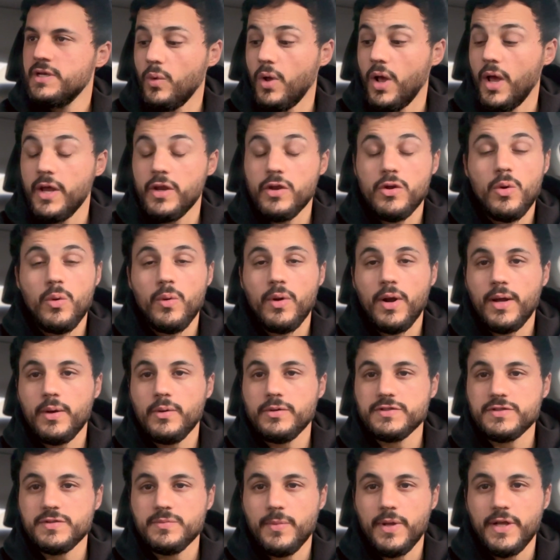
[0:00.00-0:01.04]
I know when I
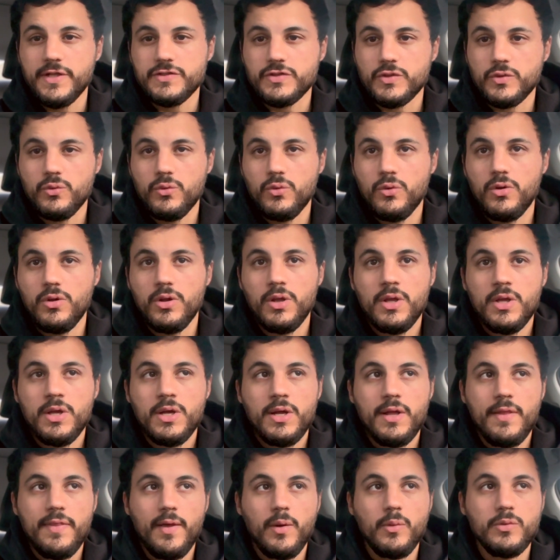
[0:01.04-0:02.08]
was in med school,
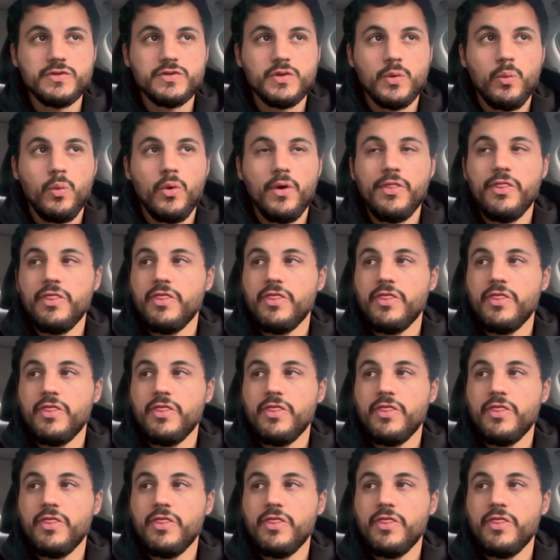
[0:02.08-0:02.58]
that was the one